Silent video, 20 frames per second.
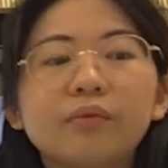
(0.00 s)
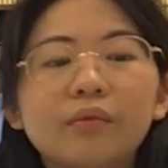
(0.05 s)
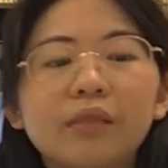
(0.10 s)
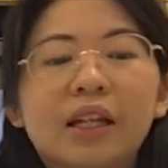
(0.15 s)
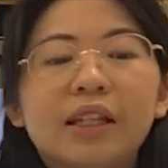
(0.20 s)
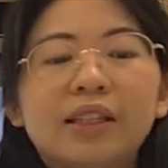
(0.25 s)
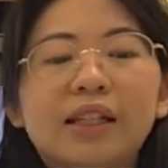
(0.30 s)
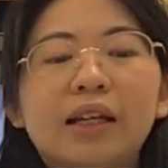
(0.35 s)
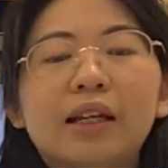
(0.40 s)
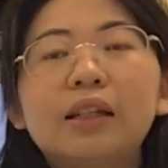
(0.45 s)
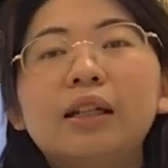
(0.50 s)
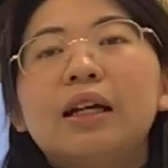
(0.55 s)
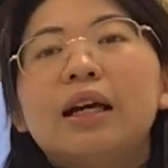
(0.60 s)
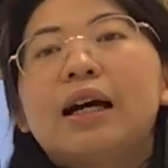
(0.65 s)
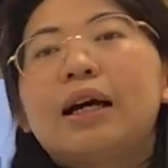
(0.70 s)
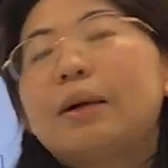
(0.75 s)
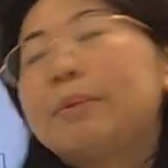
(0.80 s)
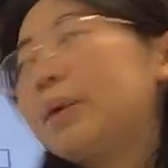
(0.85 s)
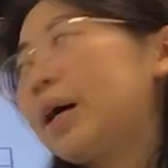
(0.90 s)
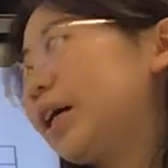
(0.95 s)
And then
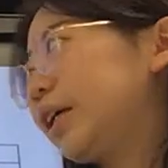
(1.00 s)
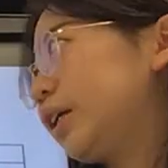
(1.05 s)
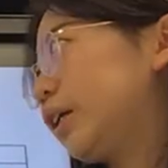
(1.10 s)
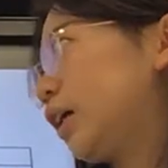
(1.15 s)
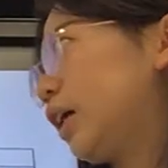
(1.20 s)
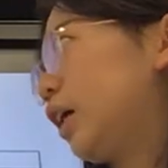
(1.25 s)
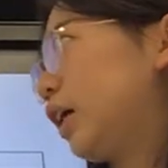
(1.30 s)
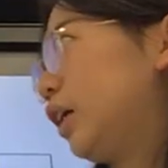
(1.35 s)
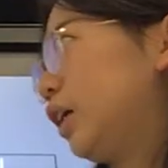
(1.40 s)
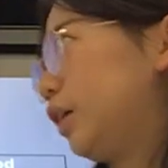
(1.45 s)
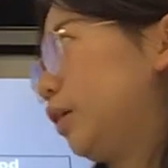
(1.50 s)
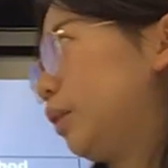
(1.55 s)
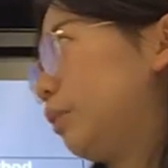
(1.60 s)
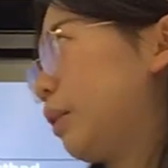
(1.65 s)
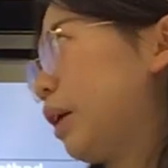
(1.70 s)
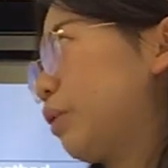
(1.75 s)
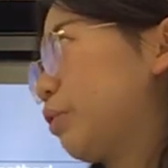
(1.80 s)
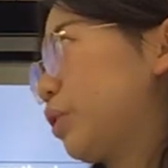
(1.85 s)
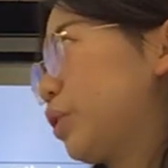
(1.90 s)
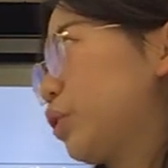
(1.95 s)
my
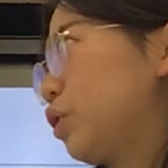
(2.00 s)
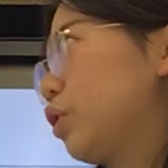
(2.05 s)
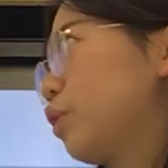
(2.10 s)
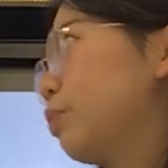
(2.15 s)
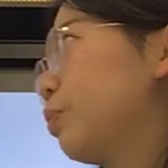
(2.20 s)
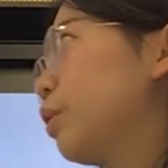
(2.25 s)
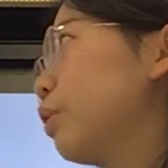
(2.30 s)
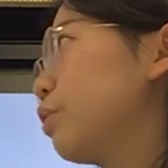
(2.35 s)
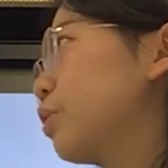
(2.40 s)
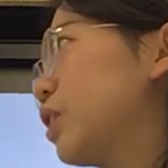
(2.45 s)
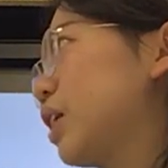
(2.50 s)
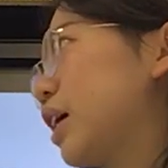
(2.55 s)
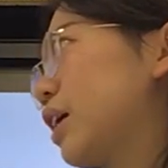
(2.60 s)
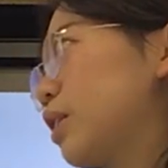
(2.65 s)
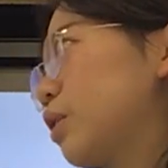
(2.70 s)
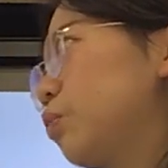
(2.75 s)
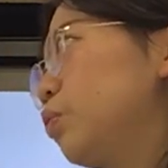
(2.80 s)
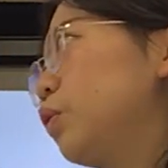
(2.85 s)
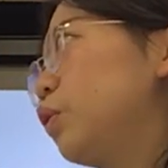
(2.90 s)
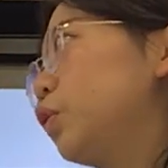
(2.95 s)
research
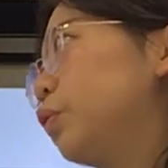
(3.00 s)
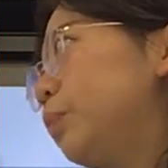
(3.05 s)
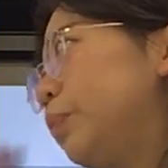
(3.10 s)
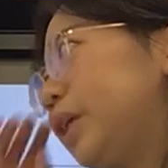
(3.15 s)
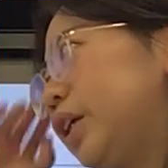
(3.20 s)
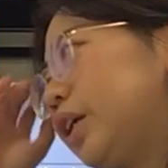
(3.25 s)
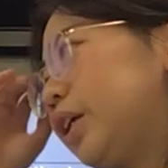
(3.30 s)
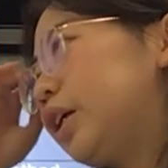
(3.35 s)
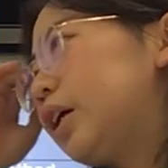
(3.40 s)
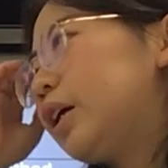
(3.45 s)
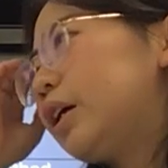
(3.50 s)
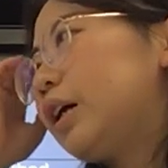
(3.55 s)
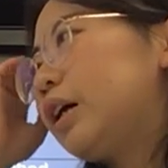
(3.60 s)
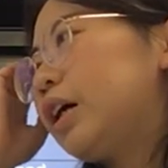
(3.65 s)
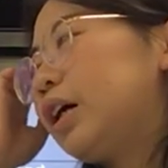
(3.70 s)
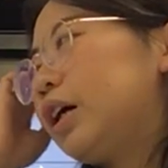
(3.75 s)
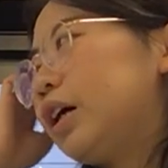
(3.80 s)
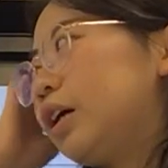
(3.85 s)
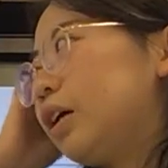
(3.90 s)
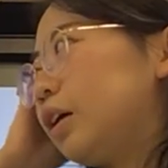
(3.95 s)
process will be
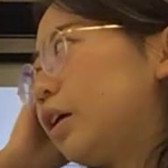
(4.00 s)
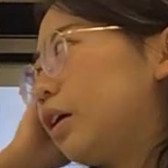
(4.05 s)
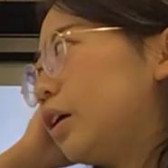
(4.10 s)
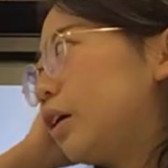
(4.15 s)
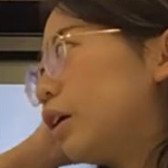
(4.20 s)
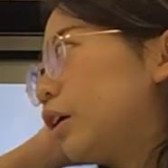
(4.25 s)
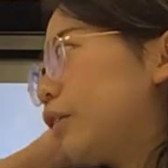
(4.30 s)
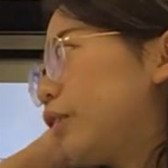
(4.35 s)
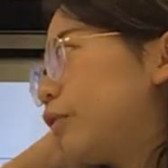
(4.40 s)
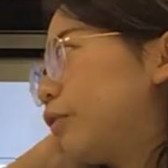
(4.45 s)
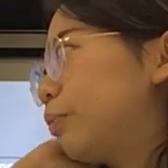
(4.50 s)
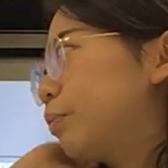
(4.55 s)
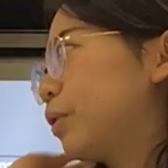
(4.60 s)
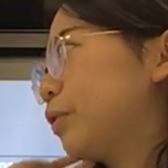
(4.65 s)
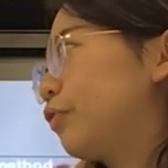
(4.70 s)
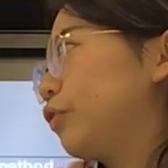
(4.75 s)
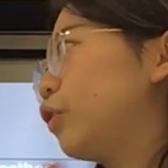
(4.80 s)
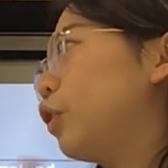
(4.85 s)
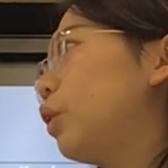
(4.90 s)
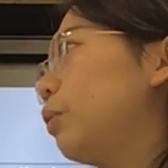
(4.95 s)

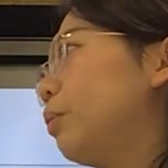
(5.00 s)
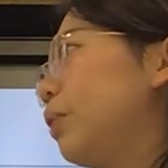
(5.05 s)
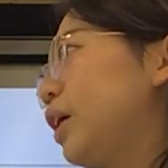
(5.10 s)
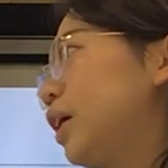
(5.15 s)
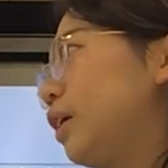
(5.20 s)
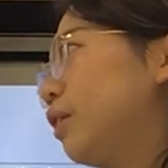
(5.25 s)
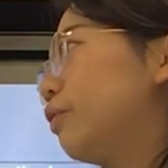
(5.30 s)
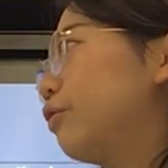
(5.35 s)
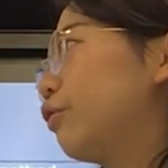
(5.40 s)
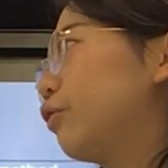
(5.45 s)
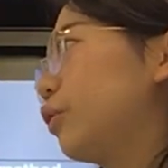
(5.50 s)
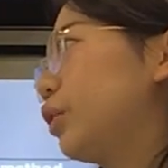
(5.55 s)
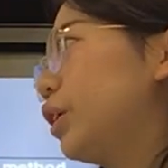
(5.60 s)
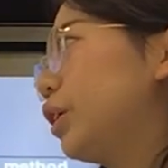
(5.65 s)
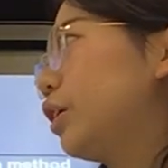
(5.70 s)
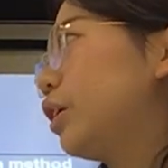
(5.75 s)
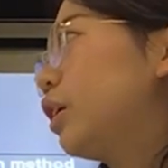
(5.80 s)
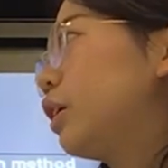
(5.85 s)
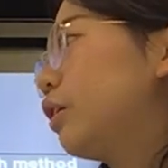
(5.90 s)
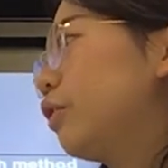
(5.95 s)
performed in
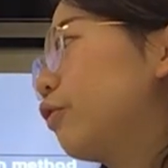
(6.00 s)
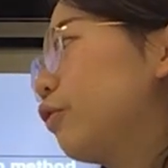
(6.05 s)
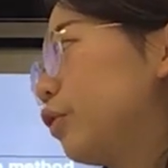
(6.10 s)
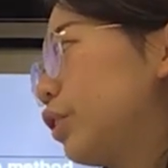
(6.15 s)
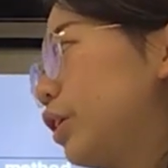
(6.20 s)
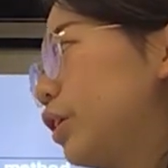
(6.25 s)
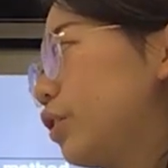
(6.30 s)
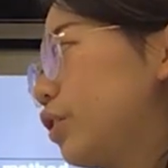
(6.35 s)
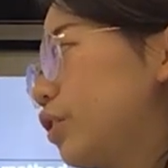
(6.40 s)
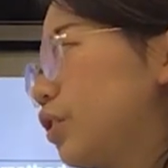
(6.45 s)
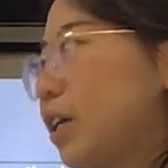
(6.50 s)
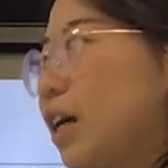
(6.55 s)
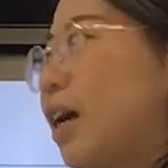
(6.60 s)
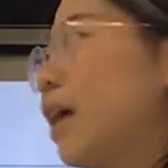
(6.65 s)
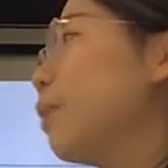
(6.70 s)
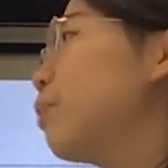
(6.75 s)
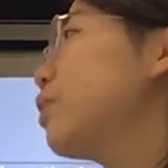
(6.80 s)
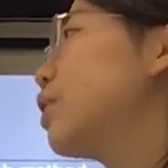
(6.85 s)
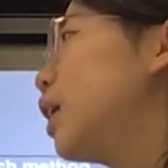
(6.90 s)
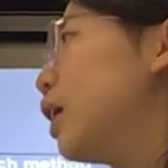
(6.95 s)
three
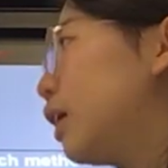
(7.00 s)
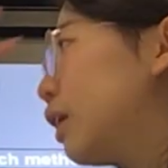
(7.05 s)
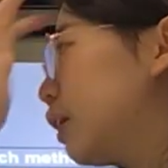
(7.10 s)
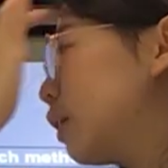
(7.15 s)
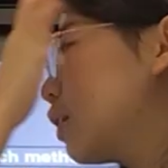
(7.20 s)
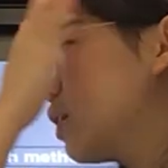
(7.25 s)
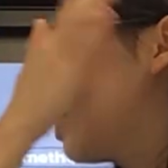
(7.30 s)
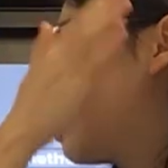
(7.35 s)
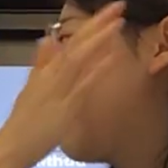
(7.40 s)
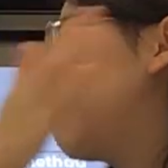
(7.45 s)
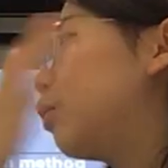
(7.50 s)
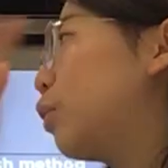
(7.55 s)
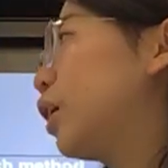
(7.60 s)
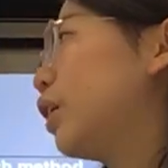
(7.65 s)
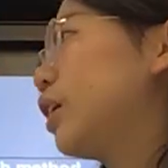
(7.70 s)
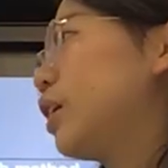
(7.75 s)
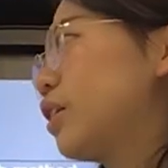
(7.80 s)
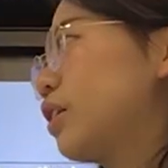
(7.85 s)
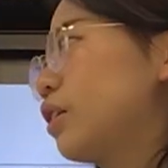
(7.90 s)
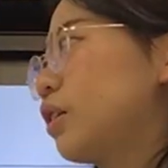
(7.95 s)
steps. The step one
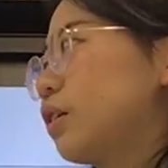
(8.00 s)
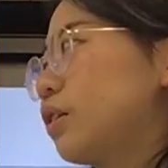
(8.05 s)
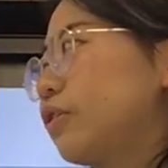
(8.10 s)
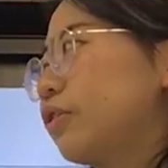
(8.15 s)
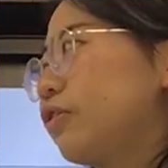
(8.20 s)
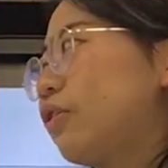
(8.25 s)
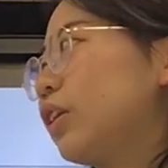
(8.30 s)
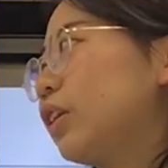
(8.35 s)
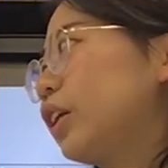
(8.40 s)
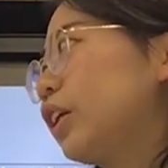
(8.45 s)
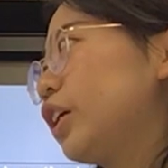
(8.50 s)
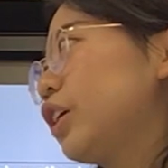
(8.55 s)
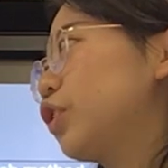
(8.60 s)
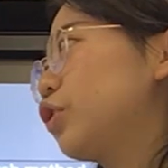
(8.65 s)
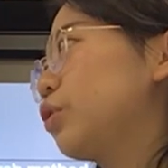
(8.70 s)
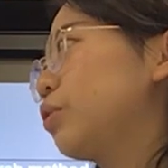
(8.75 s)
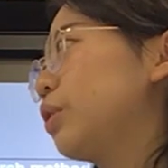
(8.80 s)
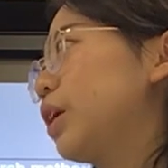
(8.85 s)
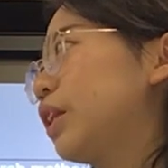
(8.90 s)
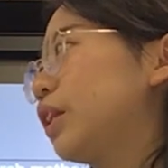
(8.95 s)
is the funding
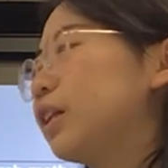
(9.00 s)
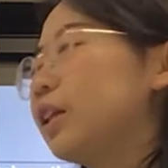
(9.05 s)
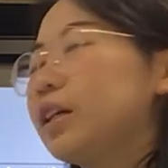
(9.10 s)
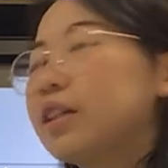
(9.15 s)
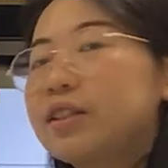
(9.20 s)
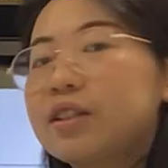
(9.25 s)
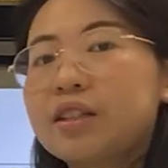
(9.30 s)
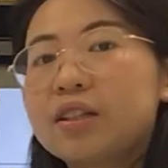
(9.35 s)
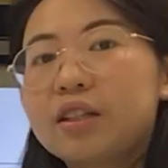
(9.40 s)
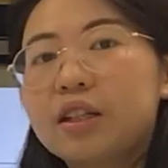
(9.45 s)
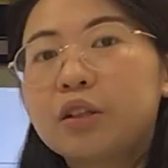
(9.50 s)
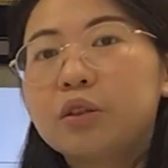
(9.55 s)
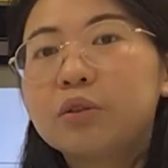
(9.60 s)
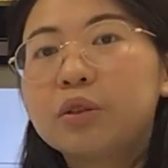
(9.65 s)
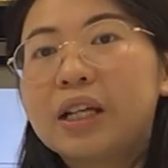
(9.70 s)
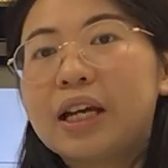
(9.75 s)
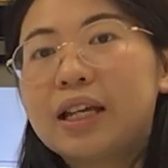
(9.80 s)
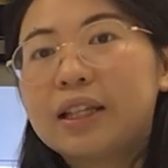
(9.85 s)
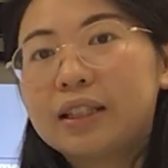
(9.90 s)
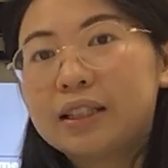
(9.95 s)
issue analysis, stakeholder
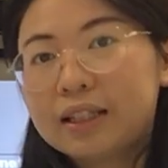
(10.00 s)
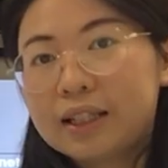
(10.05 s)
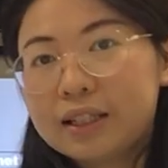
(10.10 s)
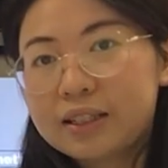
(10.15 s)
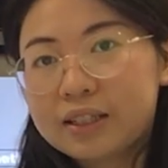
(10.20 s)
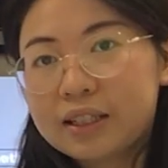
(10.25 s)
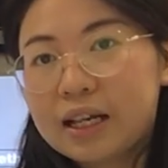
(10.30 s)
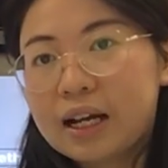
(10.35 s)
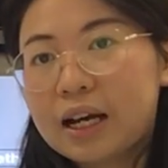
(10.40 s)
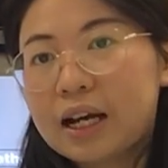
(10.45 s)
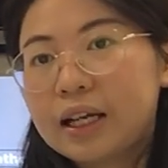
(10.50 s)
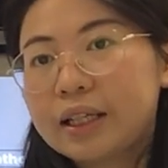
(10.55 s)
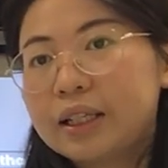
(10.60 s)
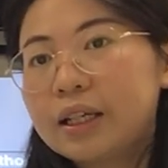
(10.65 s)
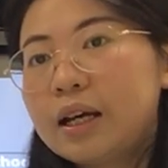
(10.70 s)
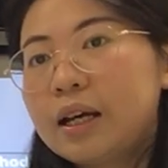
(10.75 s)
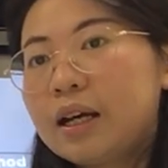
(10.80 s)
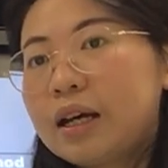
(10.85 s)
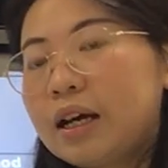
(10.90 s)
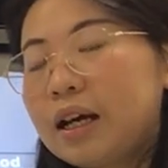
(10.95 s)
analysis that
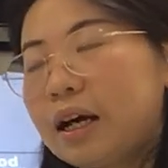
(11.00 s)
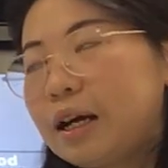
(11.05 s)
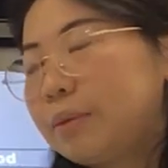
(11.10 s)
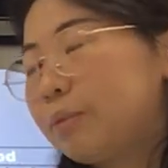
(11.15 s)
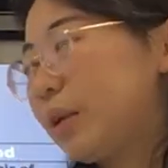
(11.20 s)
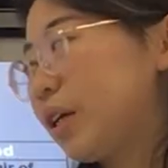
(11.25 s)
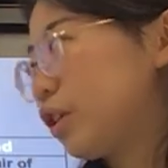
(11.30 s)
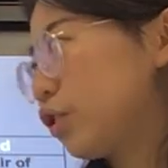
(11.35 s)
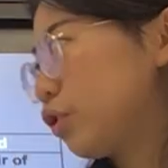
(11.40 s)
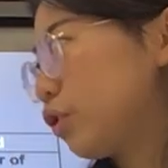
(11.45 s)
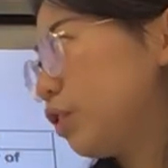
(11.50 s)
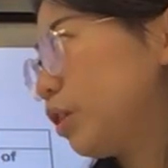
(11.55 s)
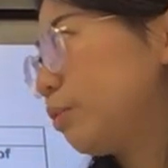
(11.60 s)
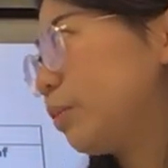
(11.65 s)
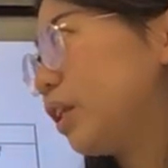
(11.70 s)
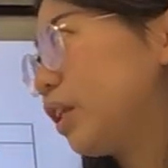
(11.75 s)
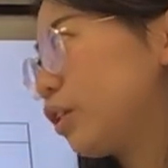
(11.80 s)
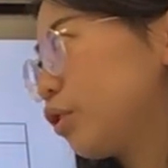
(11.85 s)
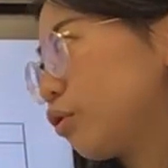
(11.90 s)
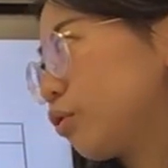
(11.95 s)
I mentioned in my
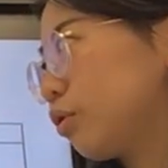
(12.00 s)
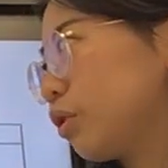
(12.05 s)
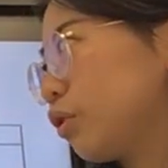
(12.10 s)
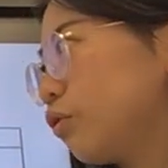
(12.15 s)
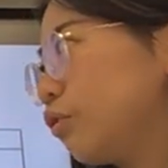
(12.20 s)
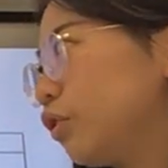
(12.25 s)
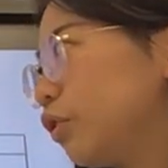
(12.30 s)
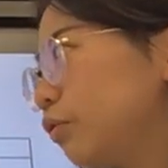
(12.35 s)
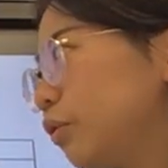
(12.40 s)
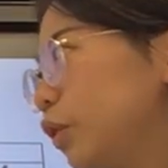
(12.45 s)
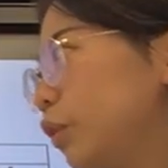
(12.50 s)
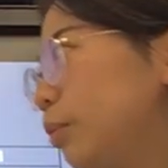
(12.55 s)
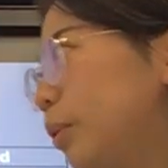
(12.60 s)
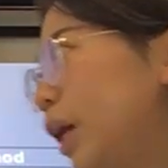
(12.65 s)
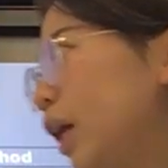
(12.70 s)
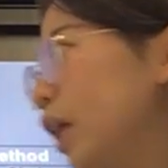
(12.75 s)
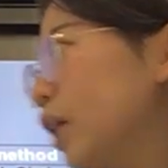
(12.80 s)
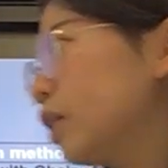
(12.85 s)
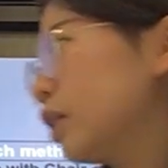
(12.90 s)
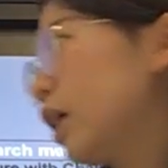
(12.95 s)
literature review
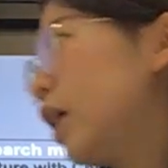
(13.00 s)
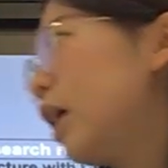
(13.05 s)
part.